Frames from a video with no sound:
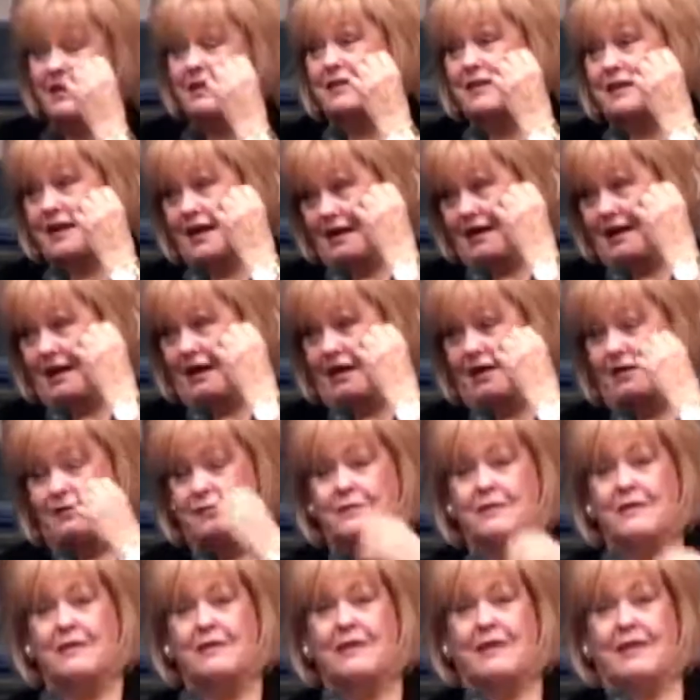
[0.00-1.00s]
yeah.
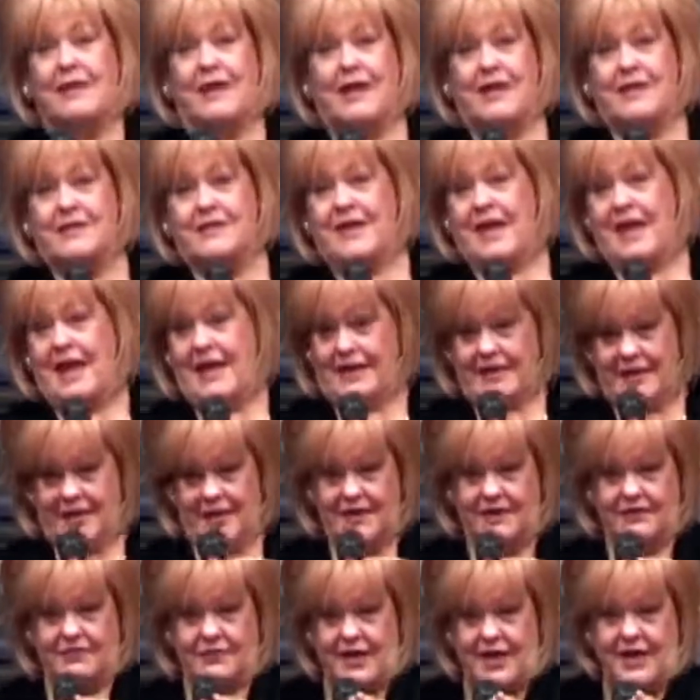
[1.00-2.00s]
He,
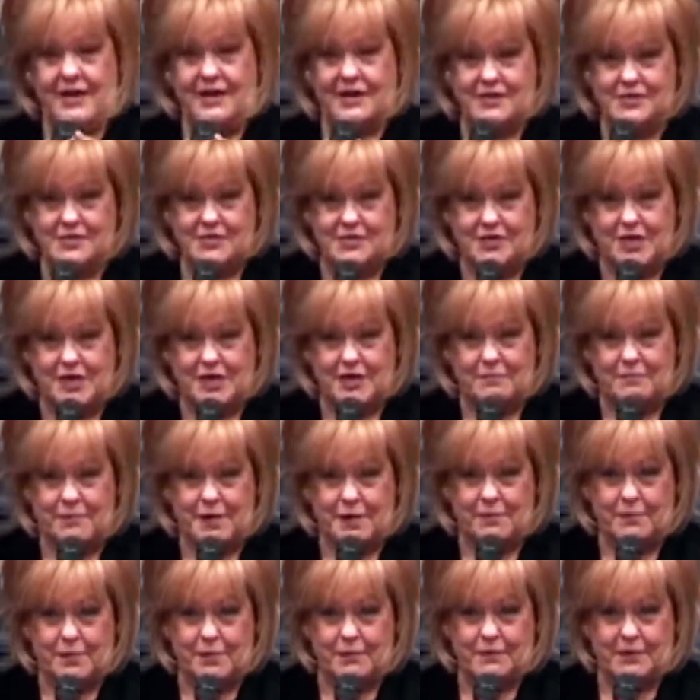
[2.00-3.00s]
Kenneth Hagin's son,
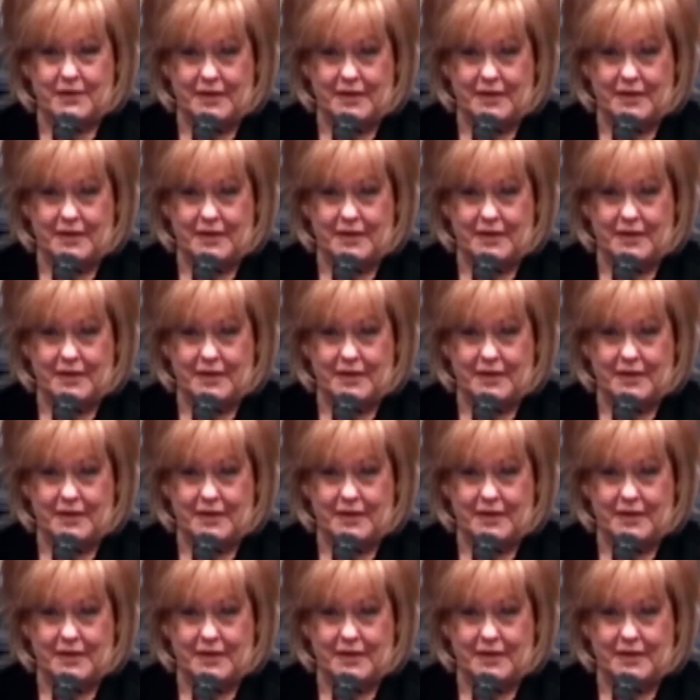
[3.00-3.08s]
remember?